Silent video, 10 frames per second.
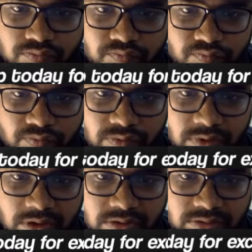we'll
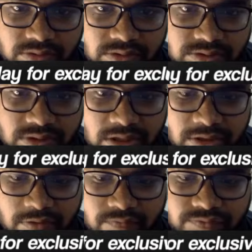get this
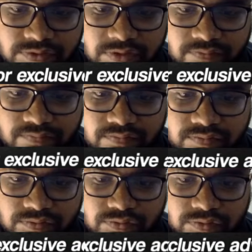kind of stuff.
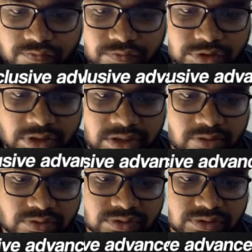So if you check it
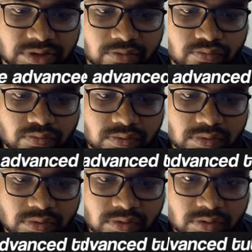out this now,
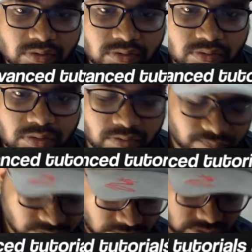
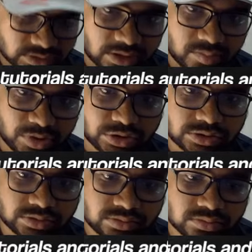after this animation